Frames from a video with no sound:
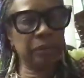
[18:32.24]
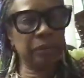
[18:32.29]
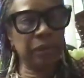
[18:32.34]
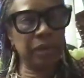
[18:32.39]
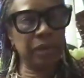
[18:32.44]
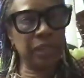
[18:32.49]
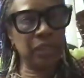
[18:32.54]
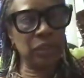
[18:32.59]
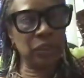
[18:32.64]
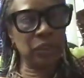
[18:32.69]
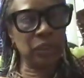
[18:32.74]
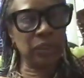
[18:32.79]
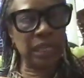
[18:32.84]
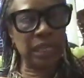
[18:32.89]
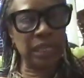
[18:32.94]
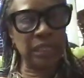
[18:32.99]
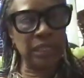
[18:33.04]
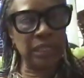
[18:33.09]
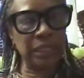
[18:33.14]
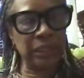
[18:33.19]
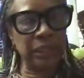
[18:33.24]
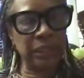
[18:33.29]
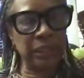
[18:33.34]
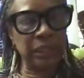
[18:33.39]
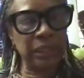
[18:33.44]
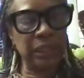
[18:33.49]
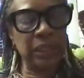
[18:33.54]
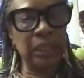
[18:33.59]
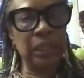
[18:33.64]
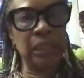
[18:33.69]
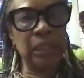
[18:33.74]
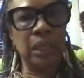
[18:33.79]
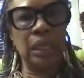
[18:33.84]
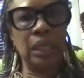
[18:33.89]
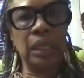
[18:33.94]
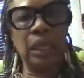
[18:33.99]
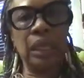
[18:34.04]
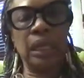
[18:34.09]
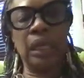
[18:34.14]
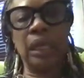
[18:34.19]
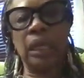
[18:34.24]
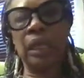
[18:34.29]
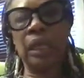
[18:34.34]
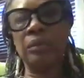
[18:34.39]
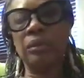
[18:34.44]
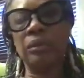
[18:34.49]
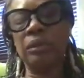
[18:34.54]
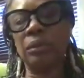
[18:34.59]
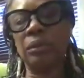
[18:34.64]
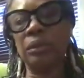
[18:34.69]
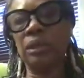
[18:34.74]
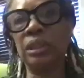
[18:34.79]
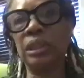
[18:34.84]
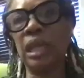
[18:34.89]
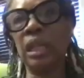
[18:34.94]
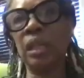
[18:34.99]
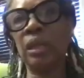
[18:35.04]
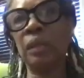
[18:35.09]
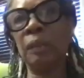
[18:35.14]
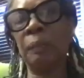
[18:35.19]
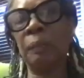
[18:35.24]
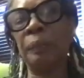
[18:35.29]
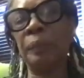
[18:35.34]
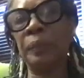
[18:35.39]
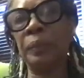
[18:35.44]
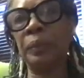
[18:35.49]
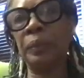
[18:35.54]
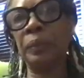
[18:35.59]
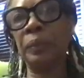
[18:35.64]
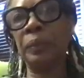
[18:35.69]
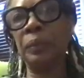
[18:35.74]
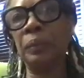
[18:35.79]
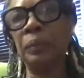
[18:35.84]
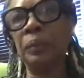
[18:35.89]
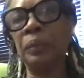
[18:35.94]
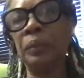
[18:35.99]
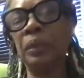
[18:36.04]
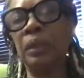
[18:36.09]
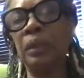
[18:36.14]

Green is your secondary. So it's yellow, blue,